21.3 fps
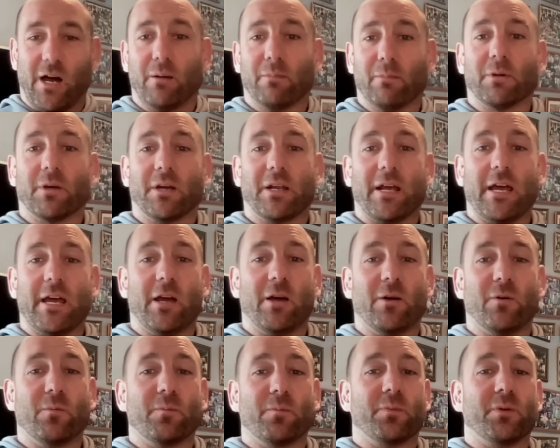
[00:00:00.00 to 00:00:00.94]
I'm going to
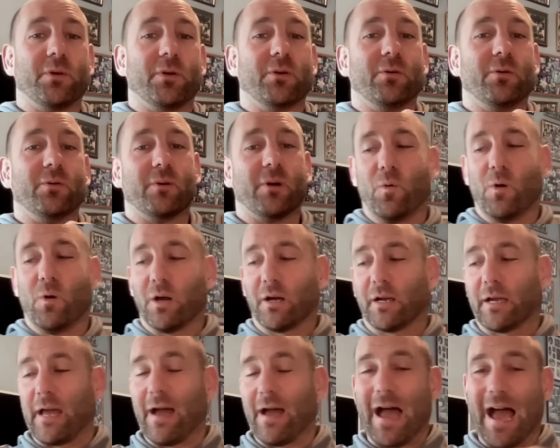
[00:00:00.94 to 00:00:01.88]
help you
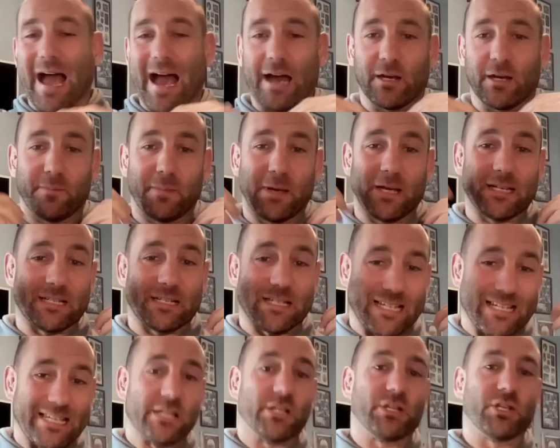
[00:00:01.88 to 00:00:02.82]
work out how to make
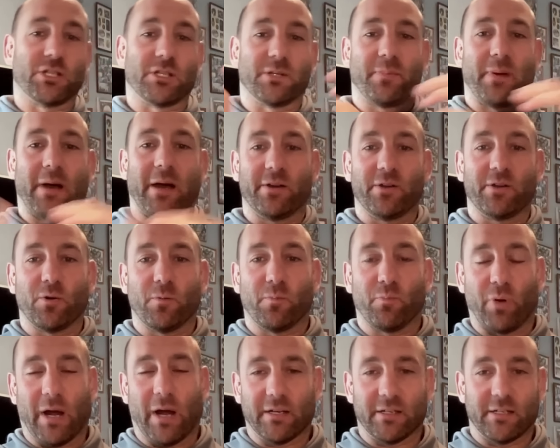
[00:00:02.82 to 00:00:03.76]
decisions about your
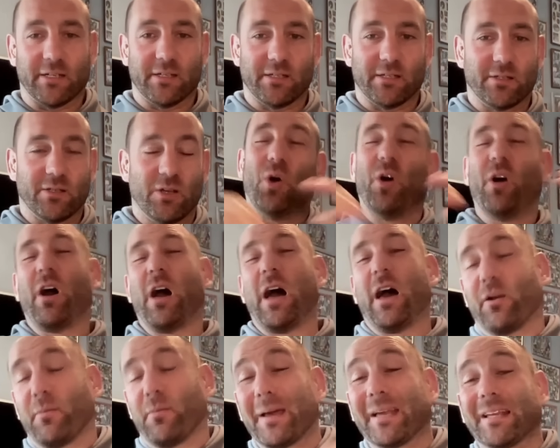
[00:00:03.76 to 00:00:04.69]
practice or
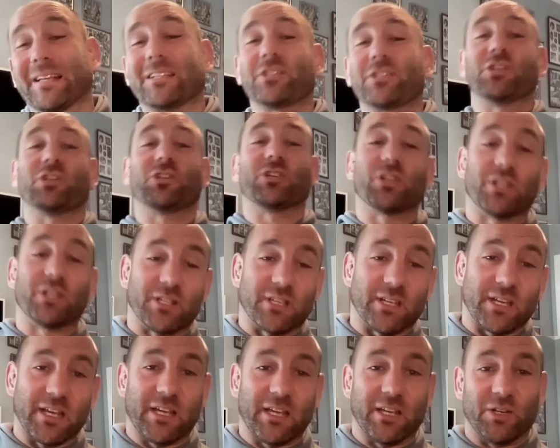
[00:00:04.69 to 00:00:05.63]
how to make
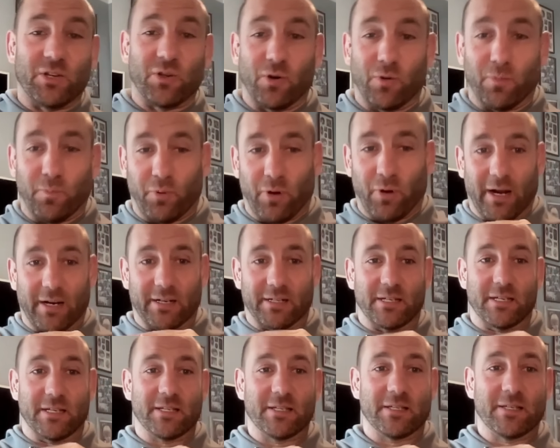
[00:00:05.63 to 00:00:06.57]
decisions in your
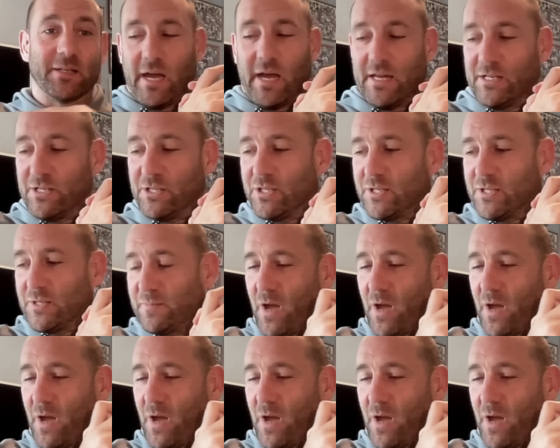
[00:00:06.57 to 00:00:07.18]
practice. And